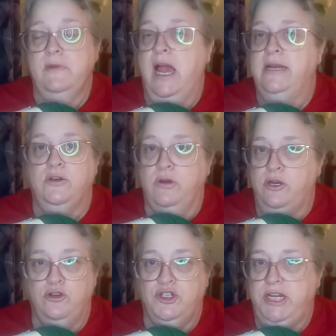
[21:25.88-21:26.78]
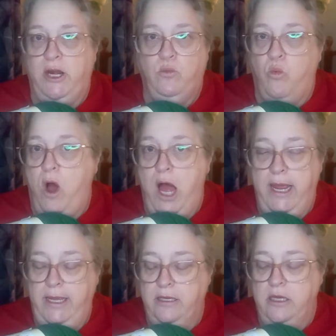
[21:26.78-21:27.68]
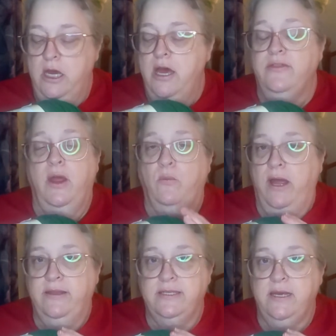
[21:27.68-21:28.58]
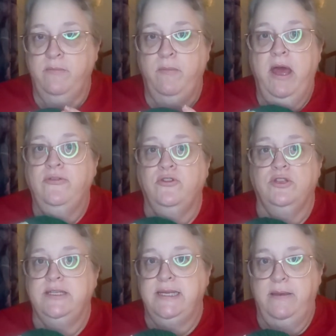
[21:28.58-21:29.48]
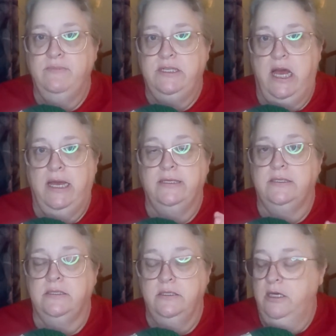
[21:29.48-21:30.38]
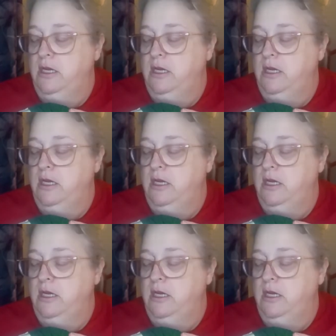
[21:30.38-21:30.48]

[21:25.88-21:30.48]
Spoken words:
I don't understand why. They weigh the same amount, they're the same size,